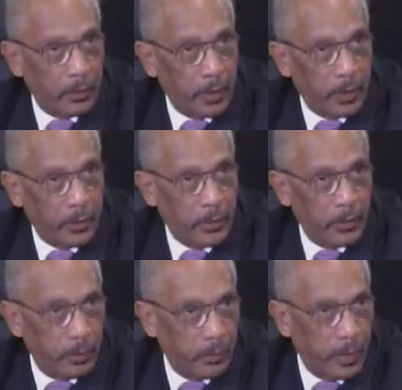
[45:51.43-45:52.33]
chance
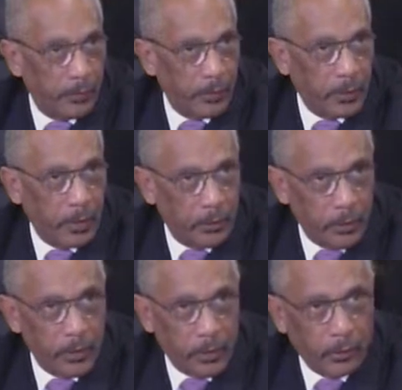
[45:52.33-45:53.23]
to have his team
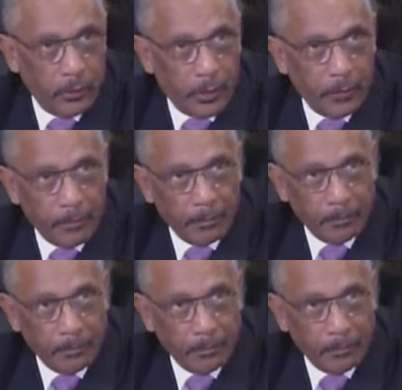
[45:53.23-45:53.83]
consult on it.